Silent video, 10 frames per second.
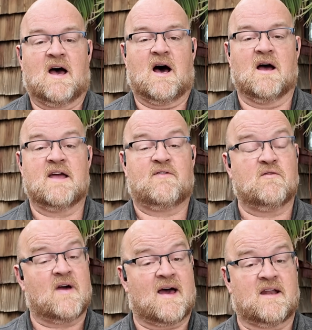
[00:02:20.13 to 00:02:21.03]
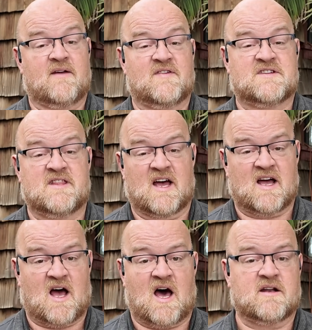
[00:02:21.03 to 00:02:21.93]
If it's in the
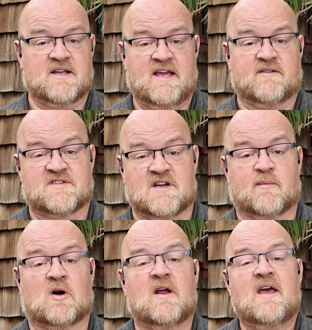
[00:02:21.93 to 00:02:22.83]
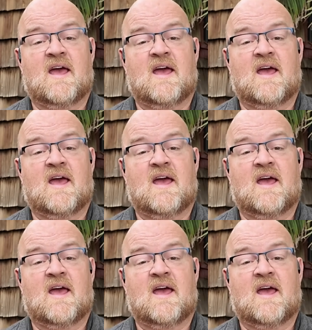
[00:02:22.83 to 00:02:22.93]
hot heat of summer